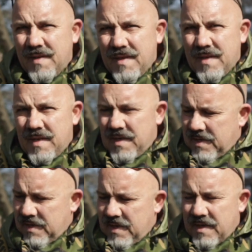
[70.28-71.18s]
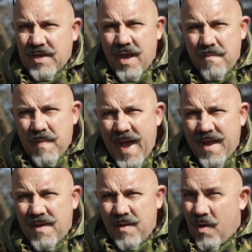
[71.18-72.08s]
was in this swim, we caught quite a
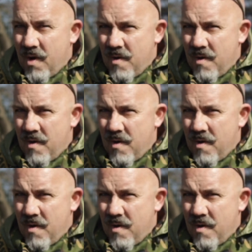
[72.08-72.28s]
few.